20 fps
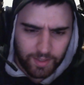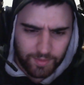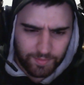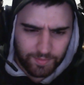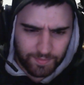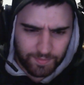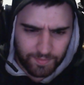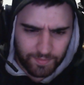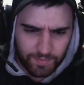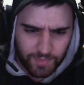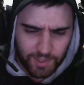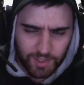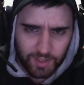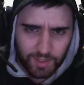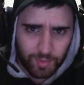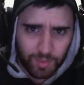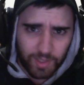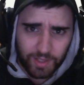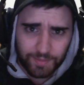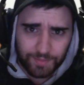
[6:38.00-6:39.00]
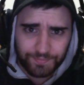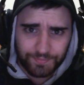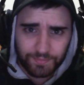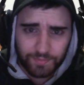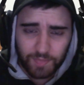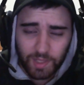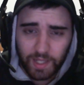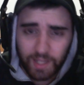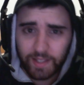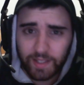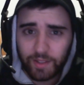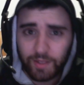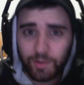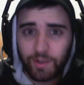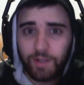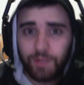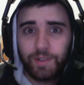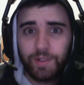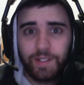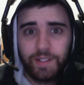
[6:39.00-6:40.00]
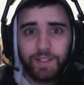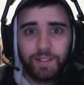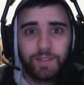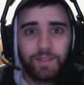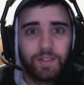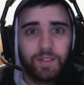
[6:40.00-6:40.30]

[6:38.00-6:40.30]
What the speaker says: It's just about playing it the right way, you know.